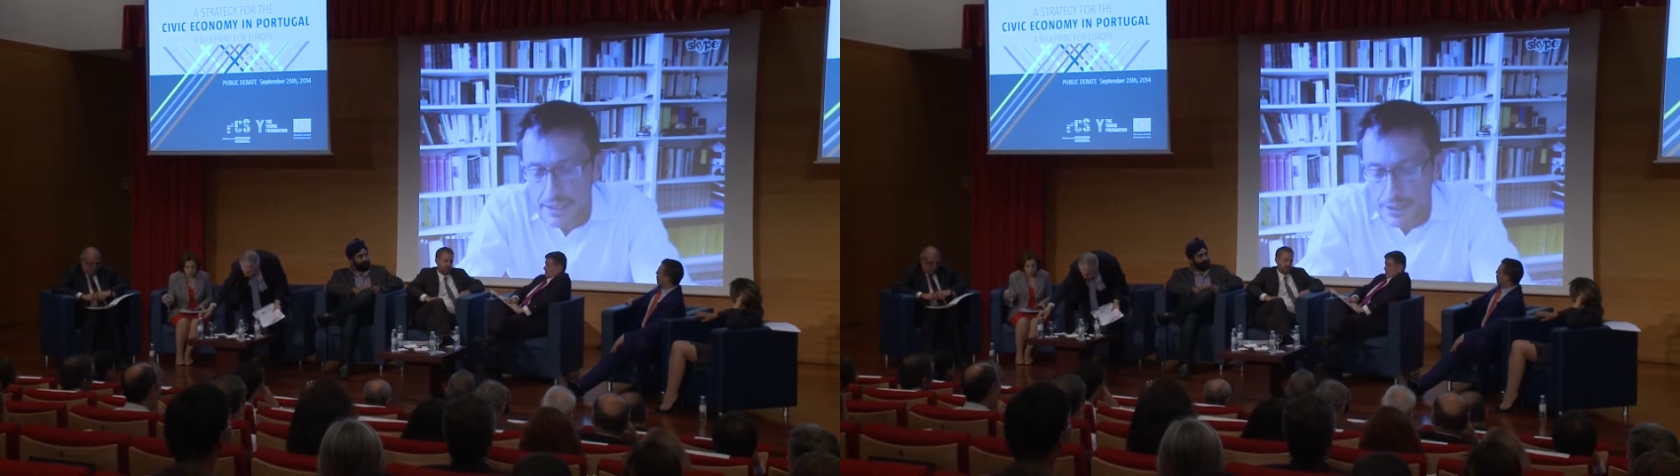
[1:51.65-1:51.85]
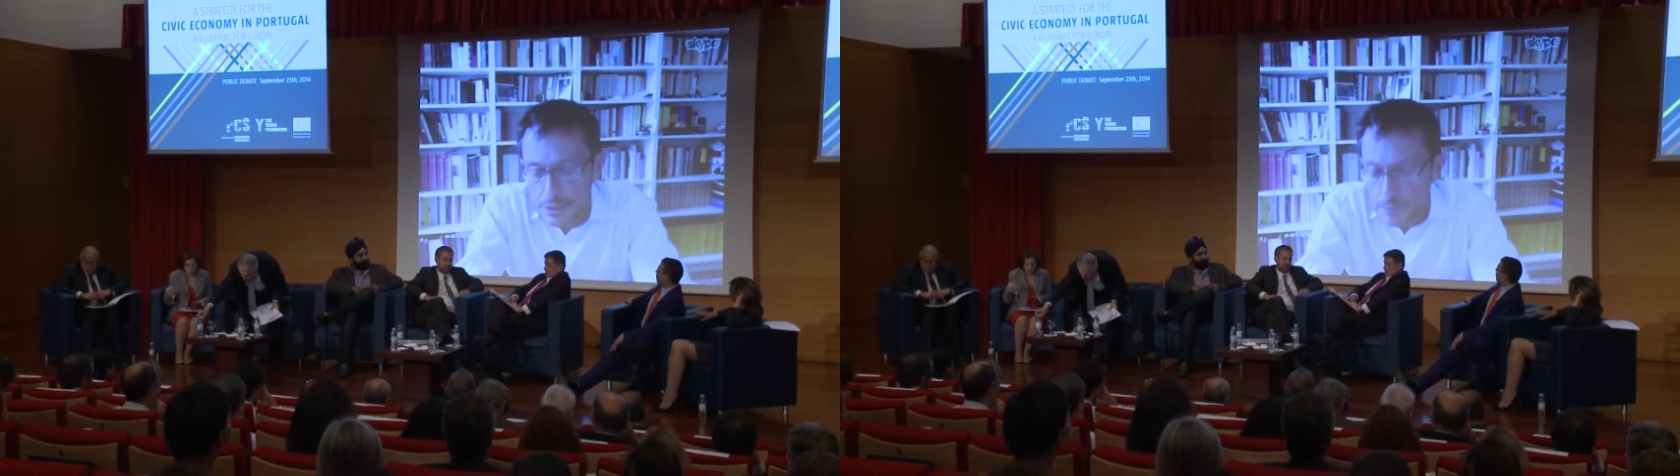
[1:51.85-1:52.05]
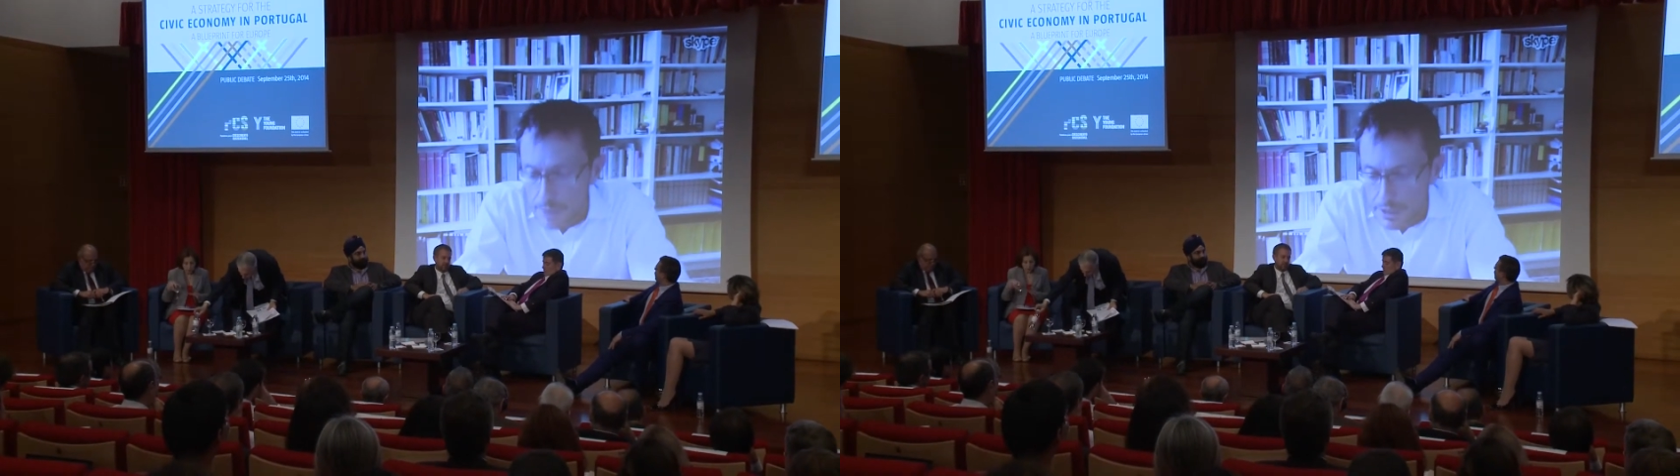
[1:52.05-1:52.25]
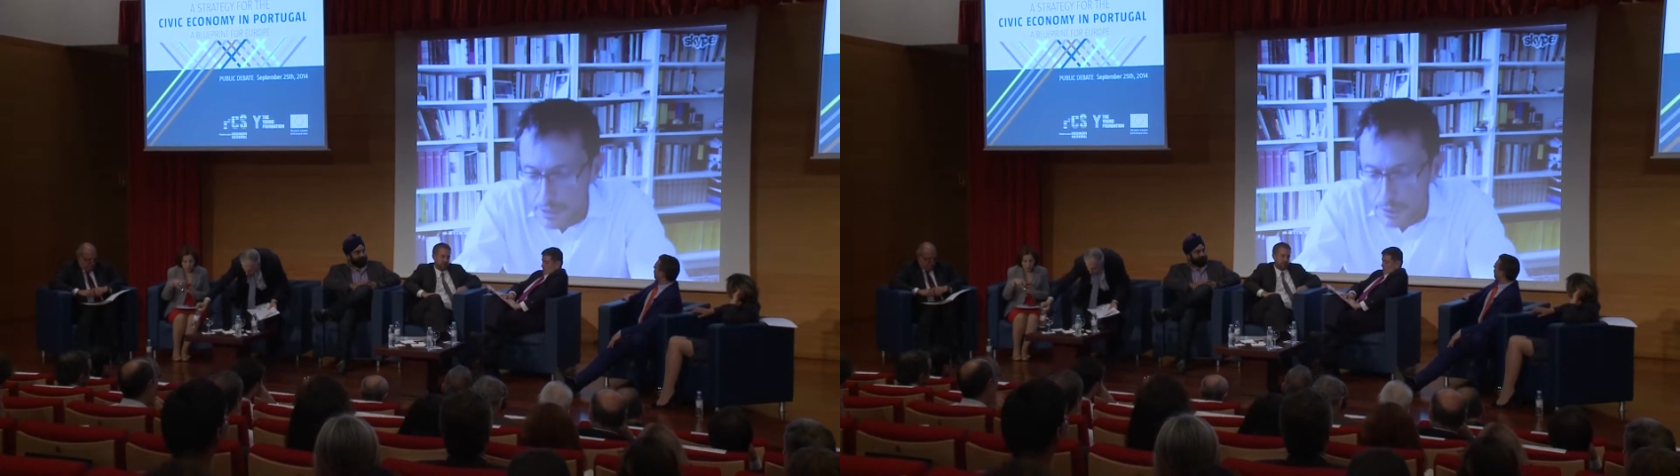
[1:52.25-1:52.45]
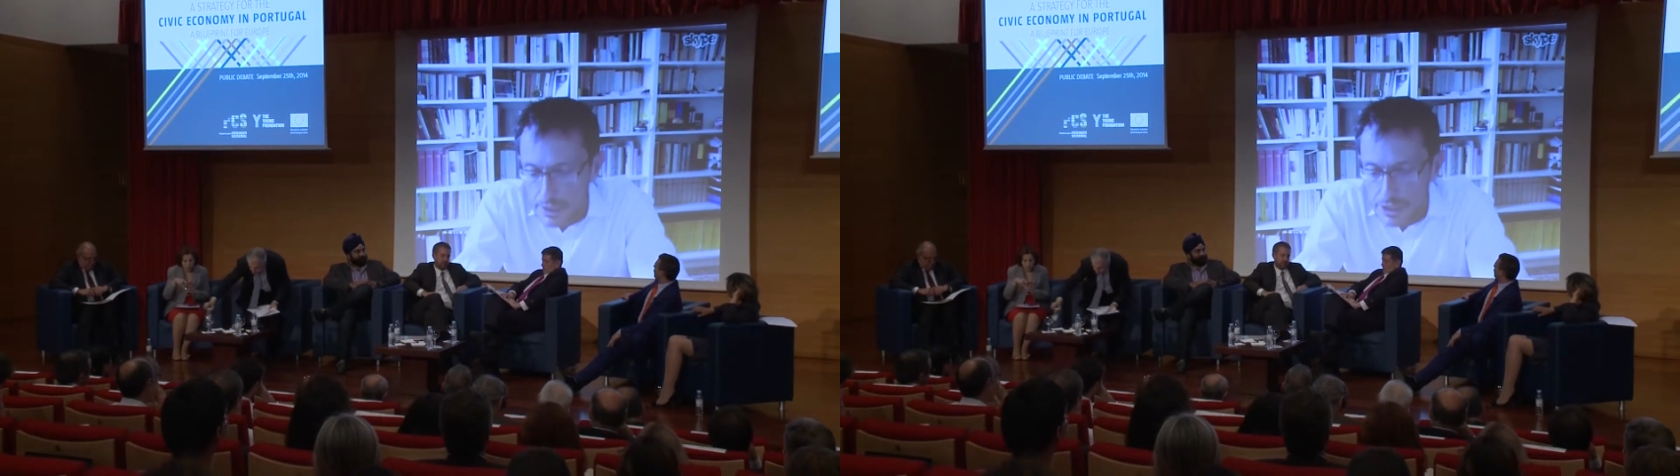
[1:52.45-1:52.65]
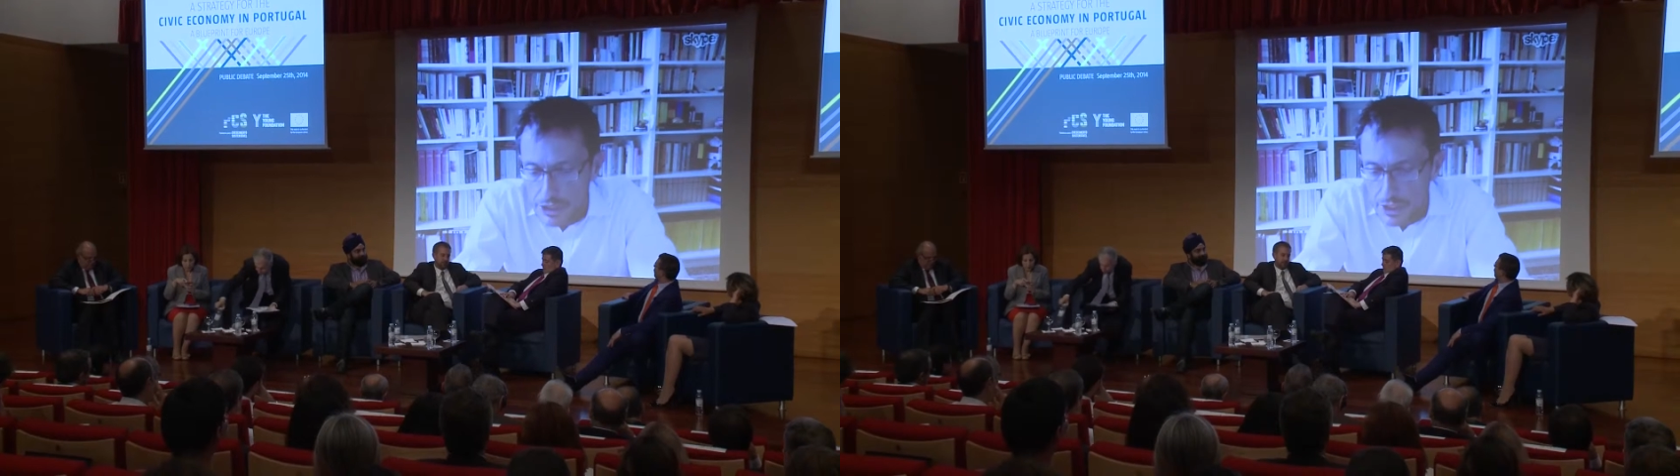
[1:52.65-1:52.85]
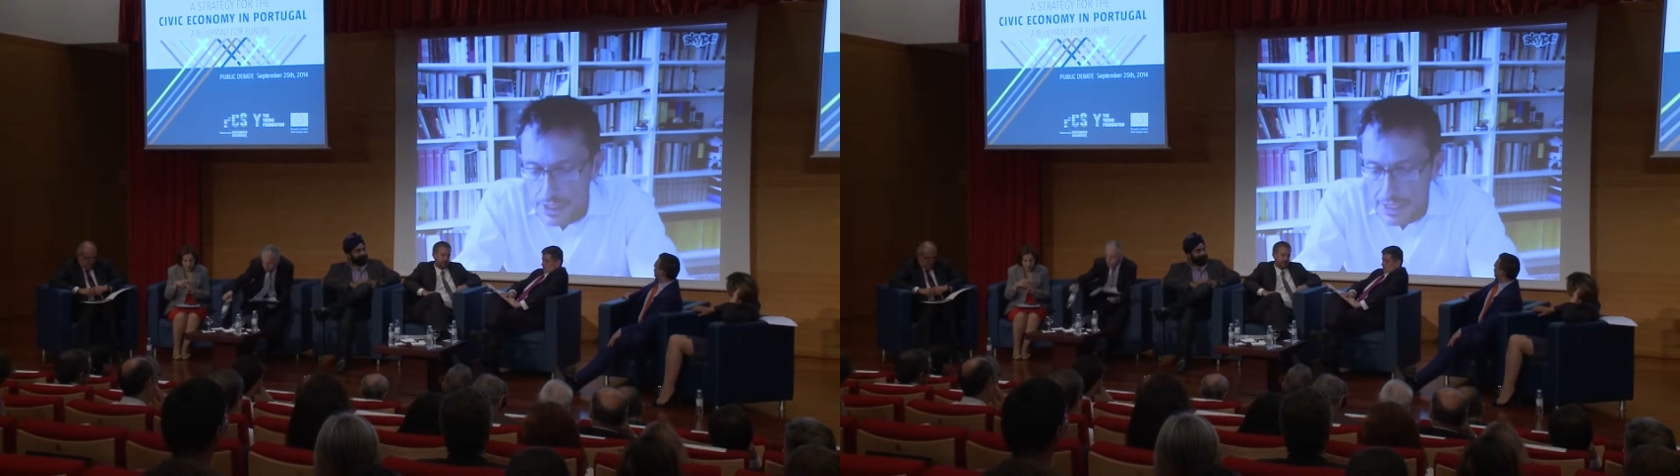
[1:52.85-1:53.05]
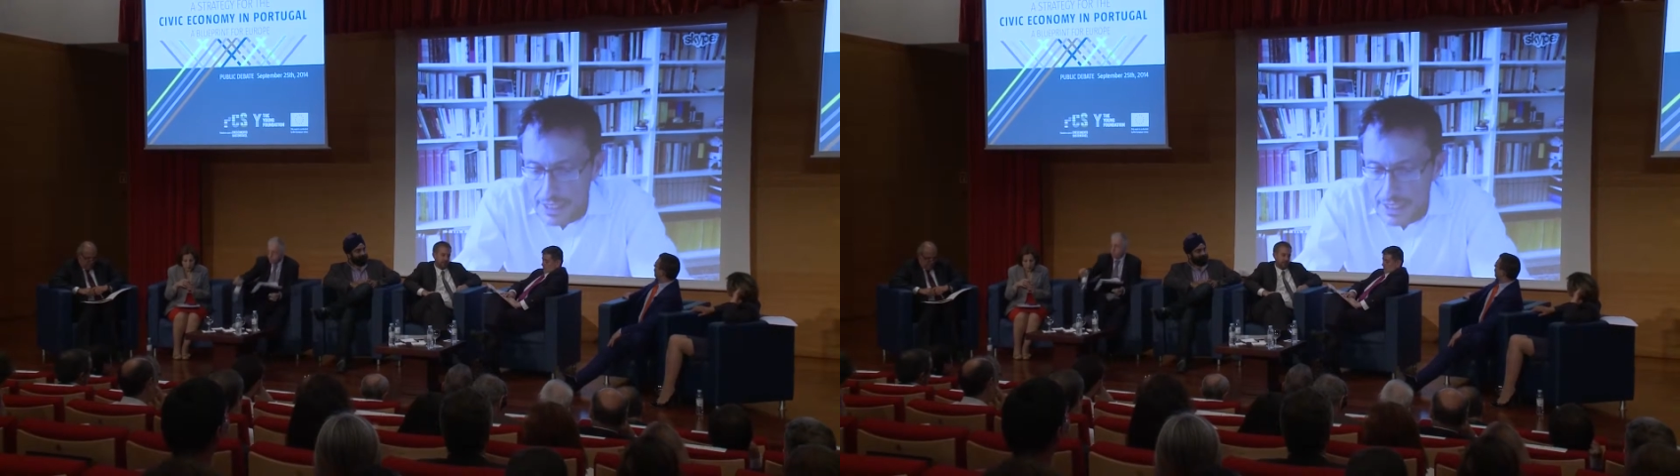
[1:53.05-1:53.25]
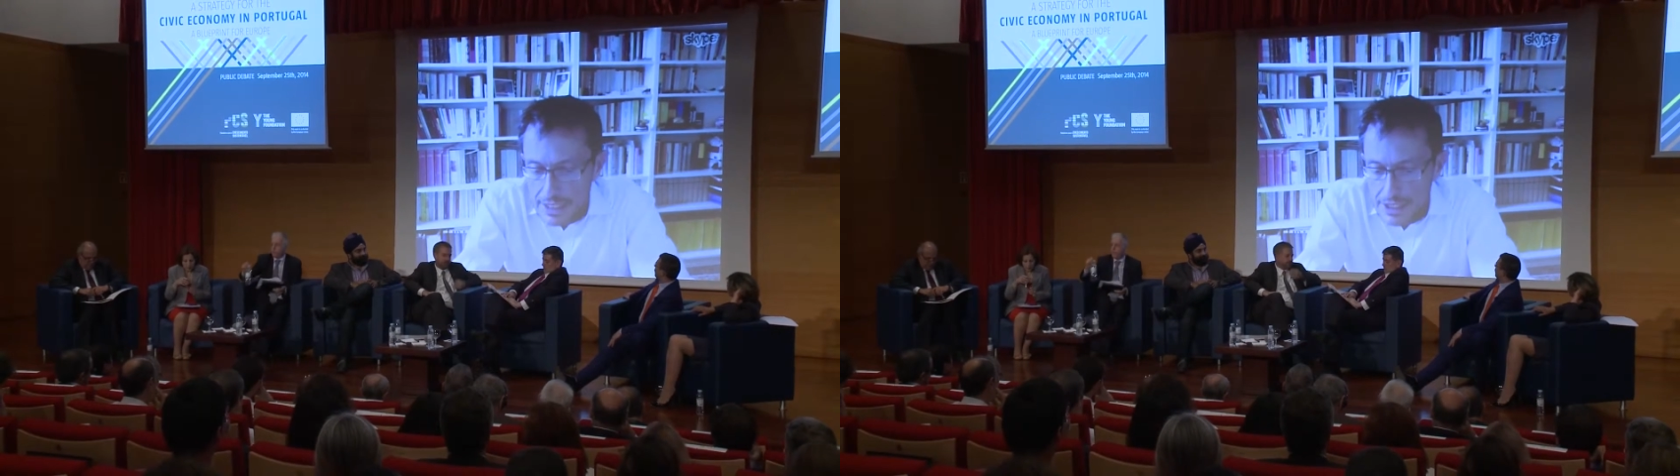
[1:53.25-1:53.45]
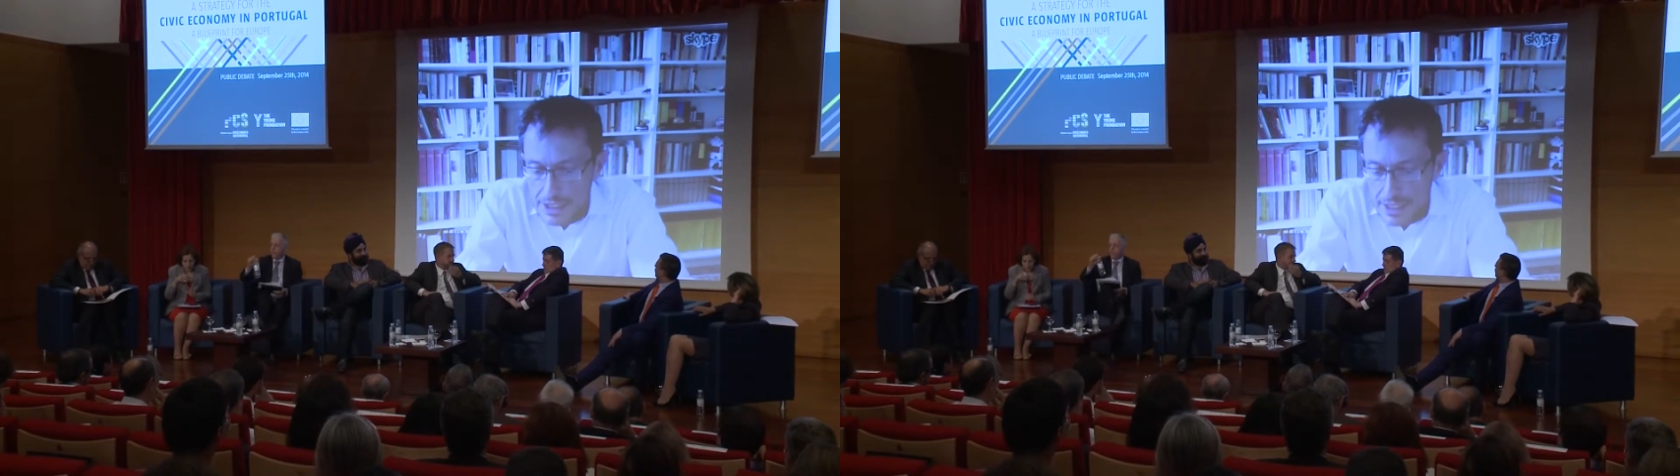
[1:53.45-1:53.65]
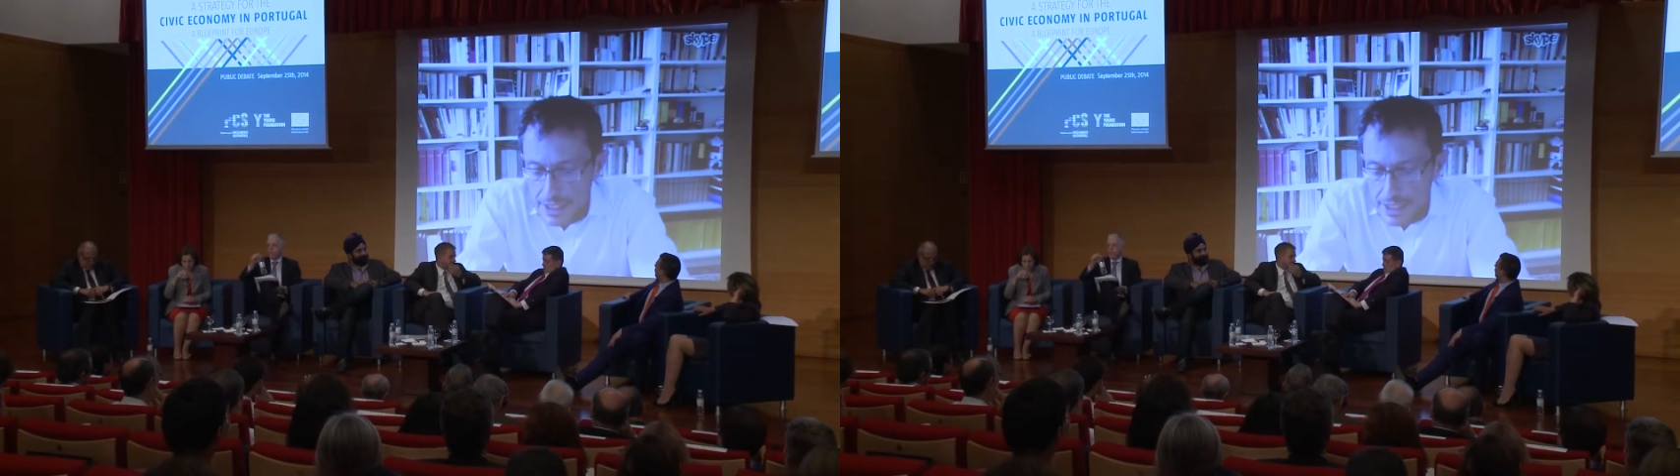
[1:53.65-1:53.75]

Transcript: to my knowledge, is